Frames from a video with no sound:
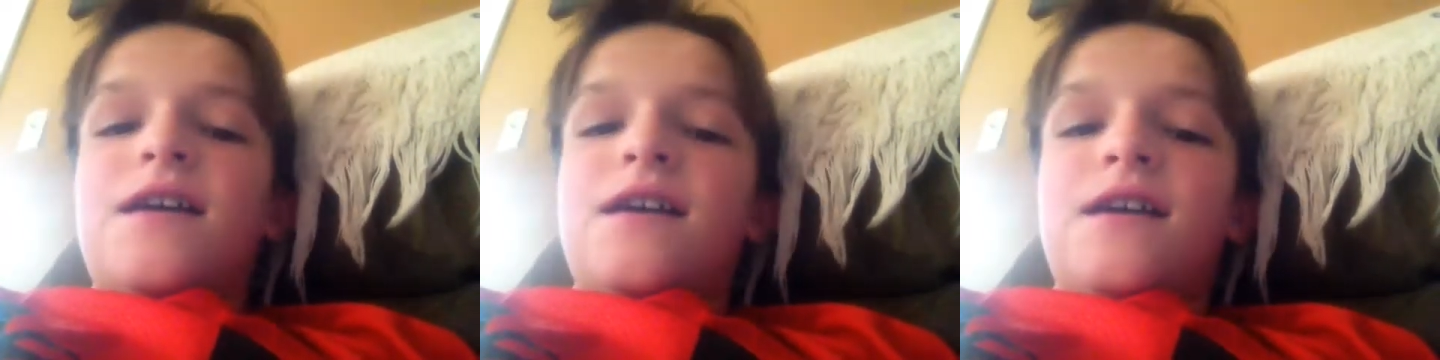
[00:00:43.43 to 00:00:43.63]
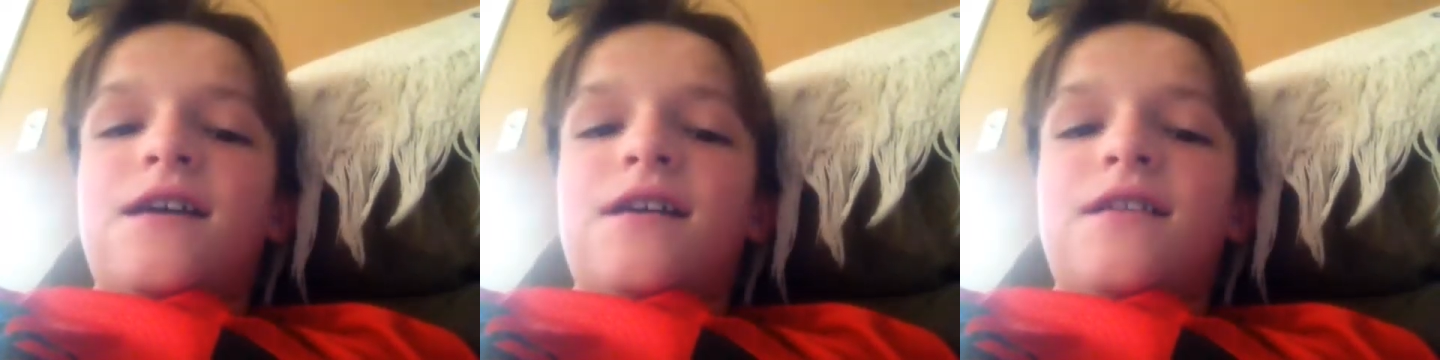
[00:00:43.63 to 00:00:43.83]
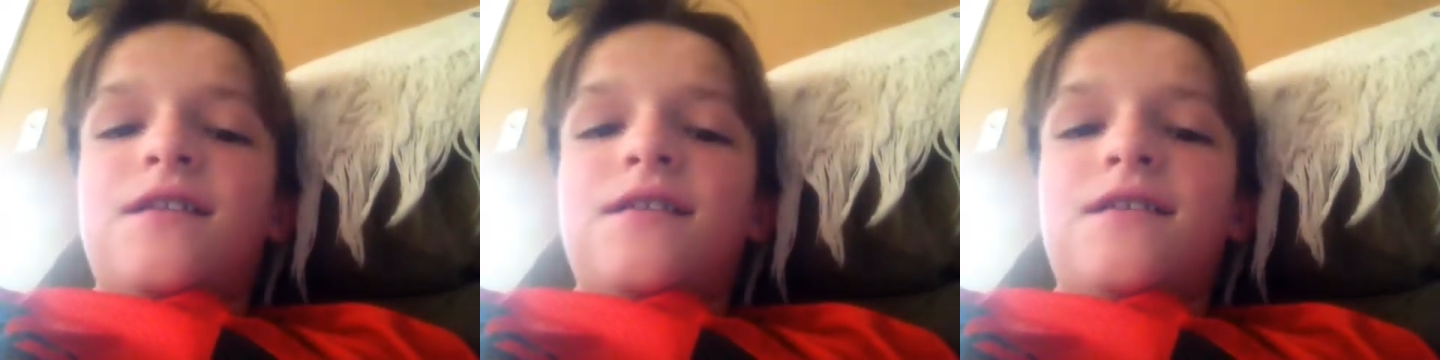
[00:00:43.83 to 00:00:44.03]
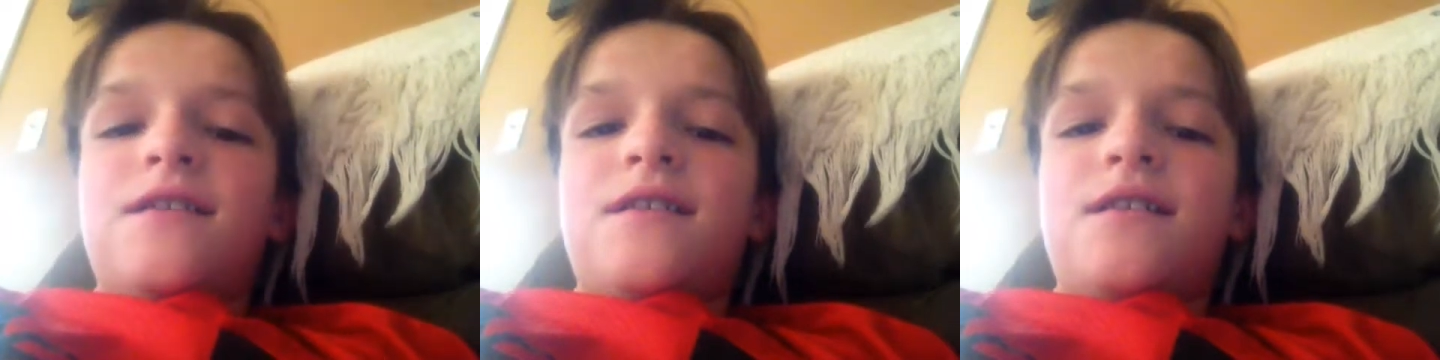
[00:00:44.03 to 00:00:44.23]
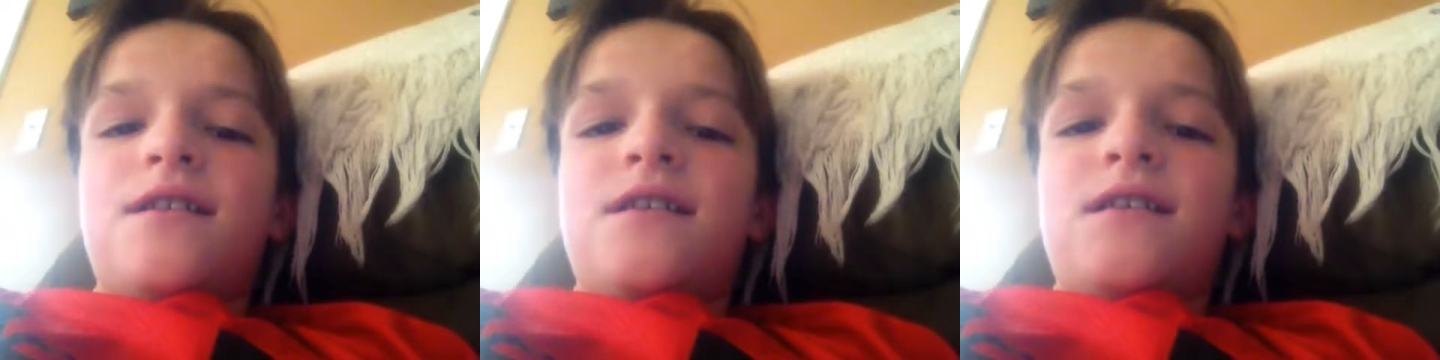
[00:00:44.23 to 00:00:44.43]
and
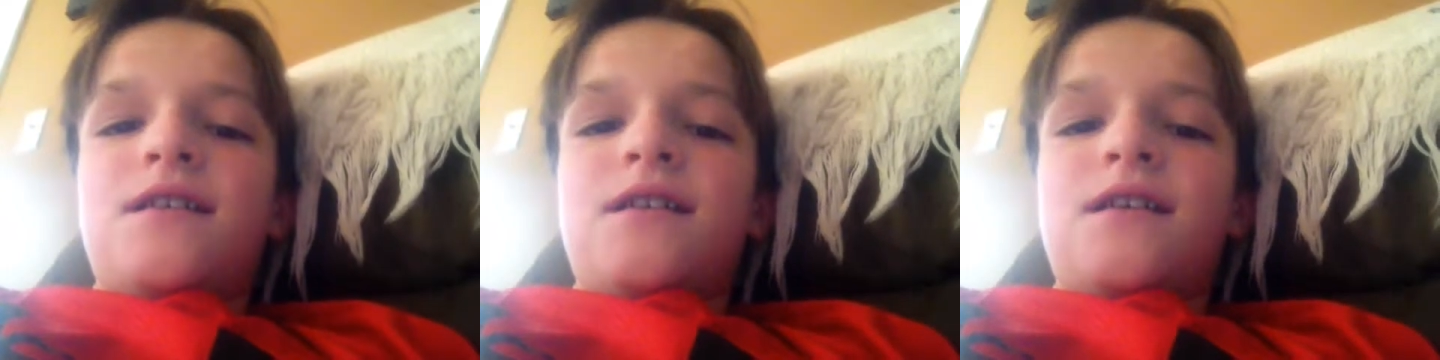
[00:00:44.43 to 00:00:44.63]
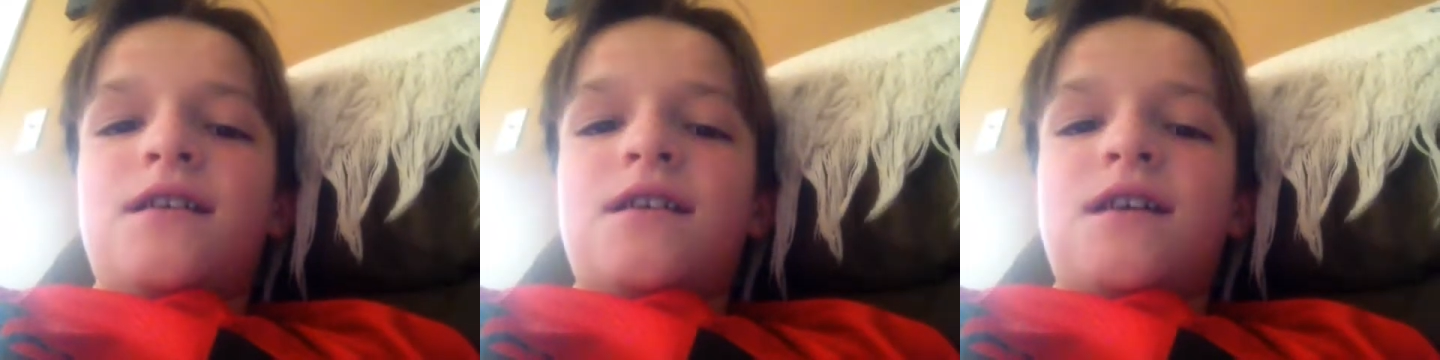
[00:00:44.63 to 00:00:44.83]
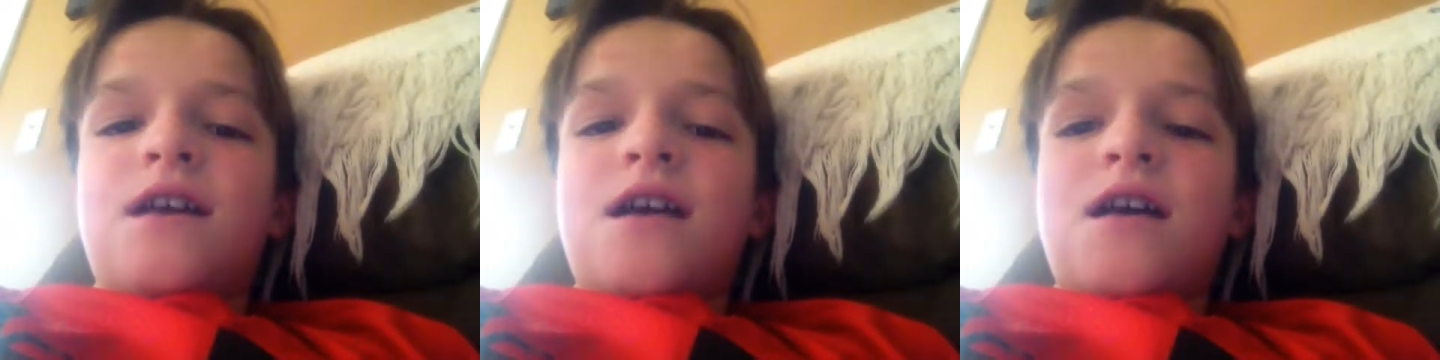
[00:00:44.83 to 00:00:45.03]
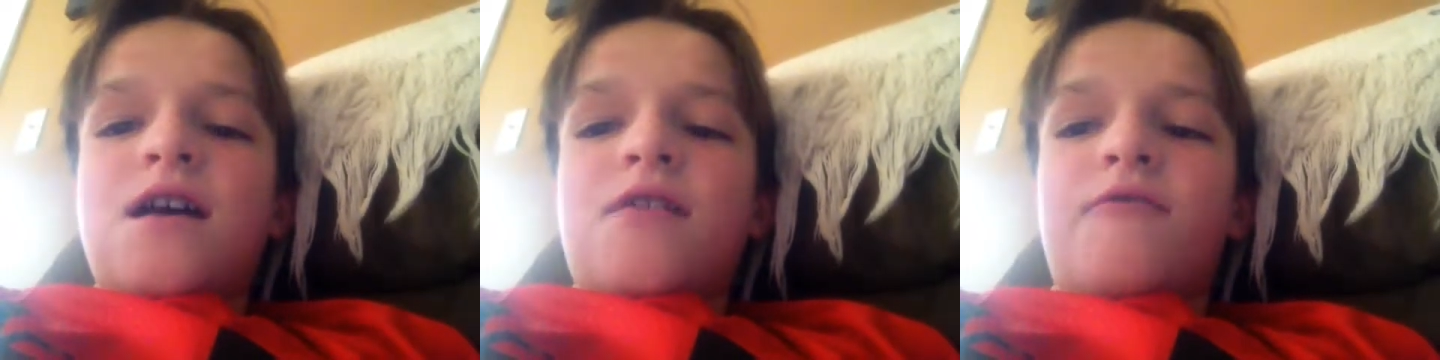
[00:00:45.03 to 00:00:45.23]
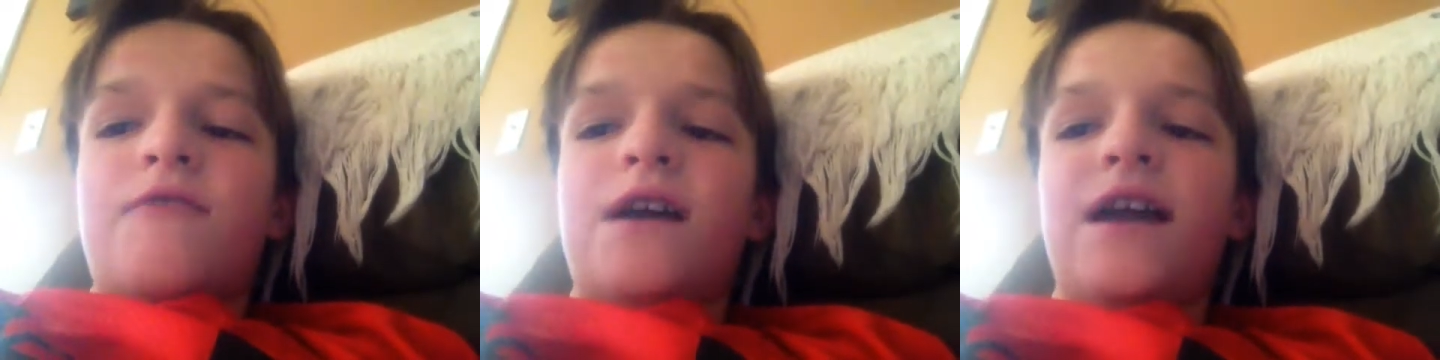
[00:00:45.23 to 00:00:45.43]

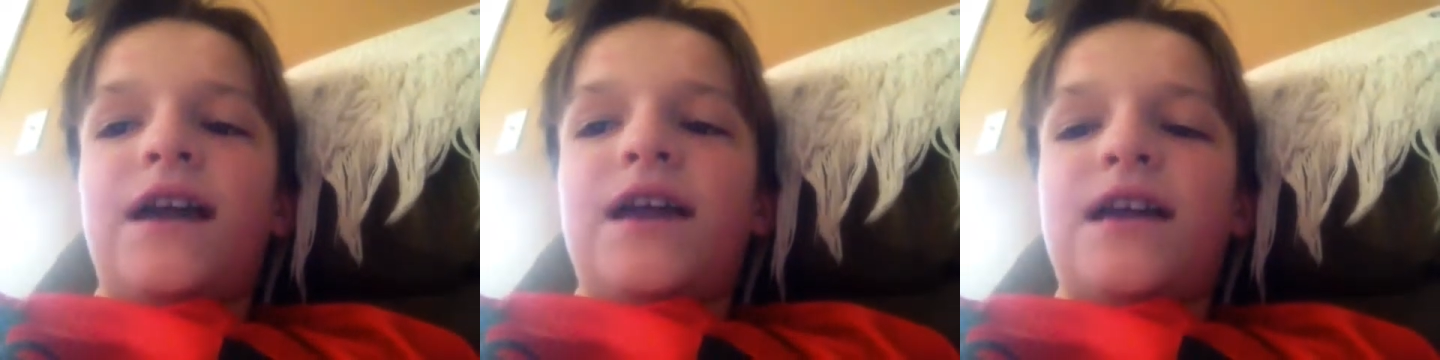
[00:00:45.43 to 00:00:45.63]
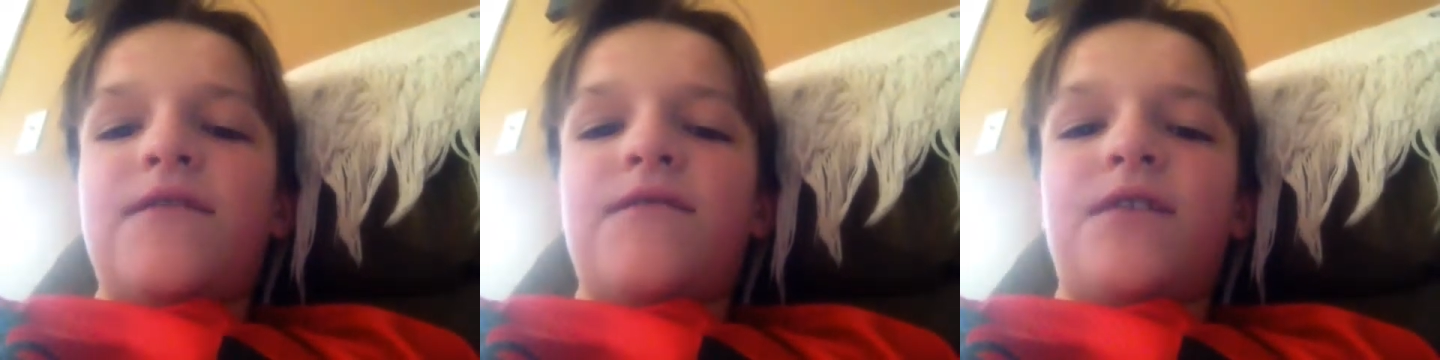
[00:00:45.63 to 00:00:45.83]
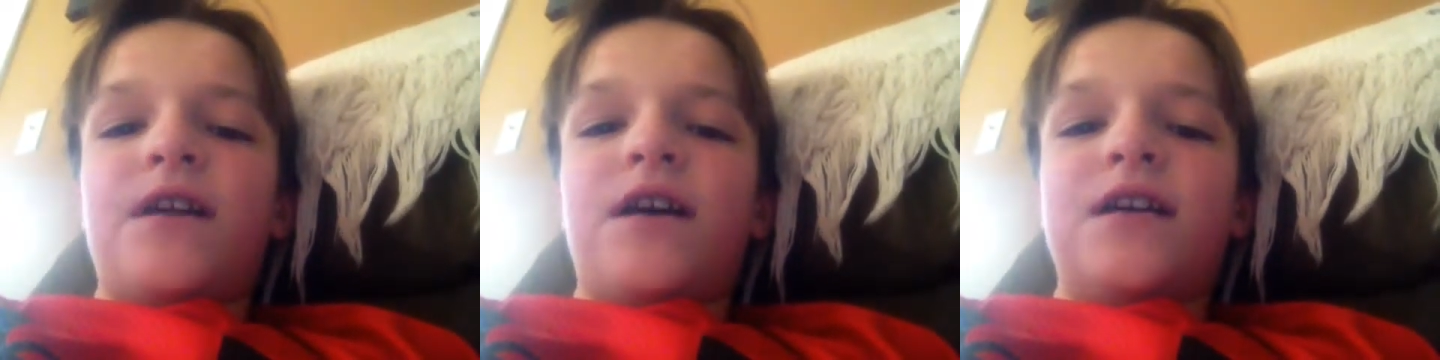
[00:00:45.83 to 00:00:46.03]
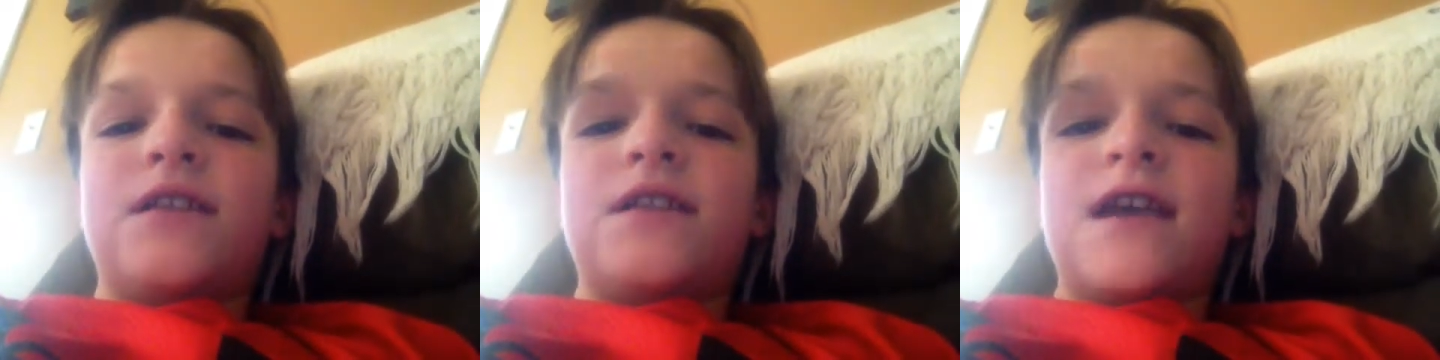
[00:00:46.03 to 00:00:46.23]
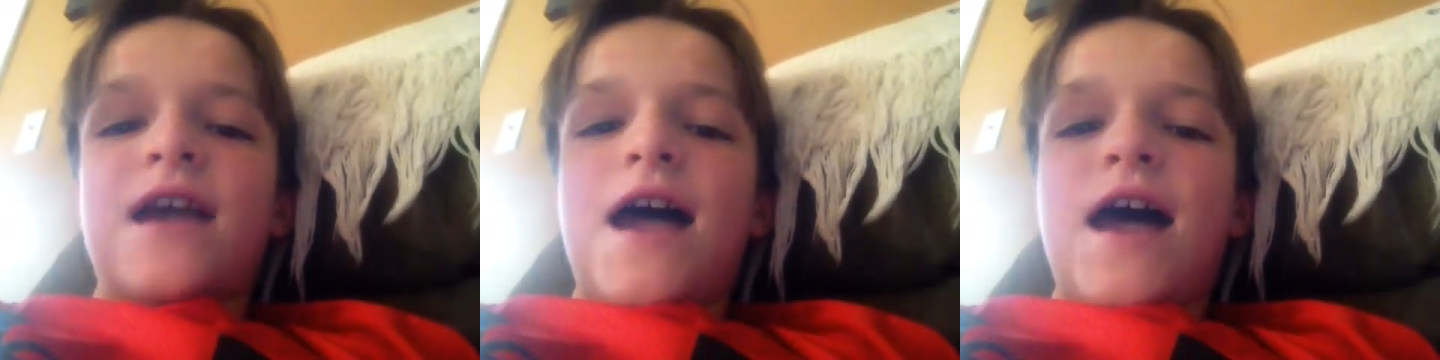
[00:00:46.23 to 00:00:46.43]
Ryan Kane
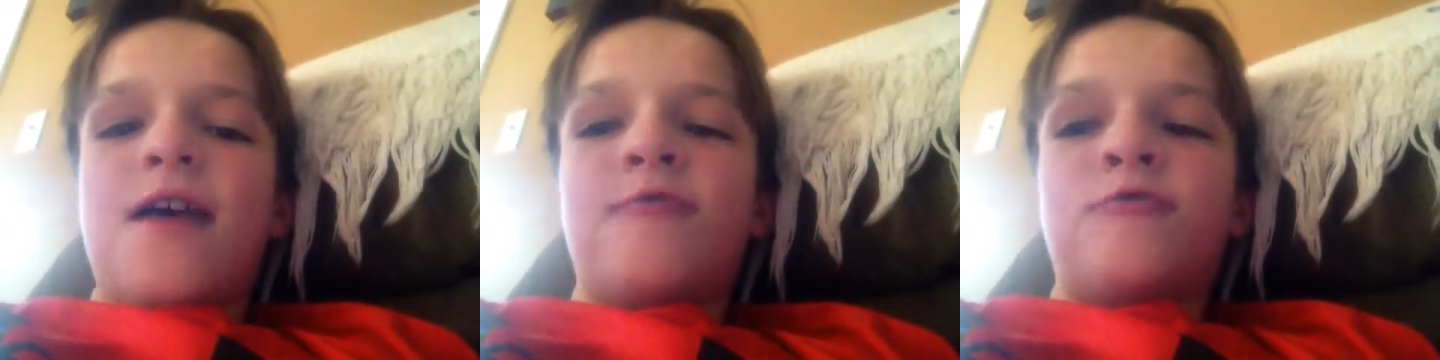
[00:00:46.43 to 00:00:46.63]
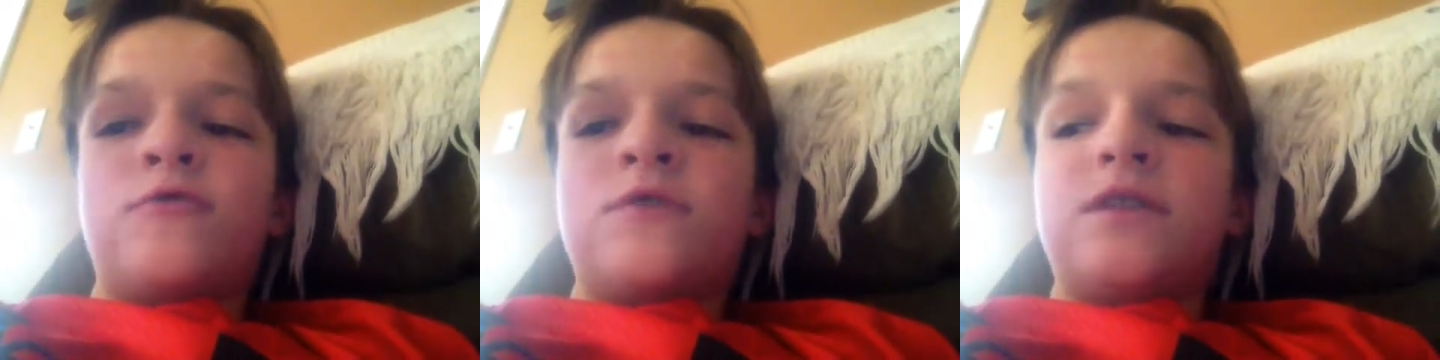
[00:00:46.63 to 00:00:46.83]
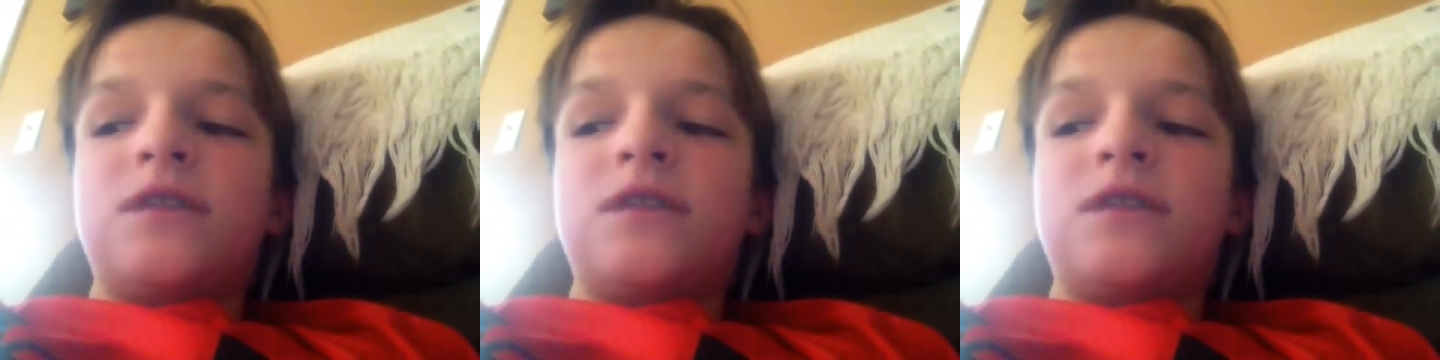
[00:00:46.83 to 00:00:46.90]
Vlogs out.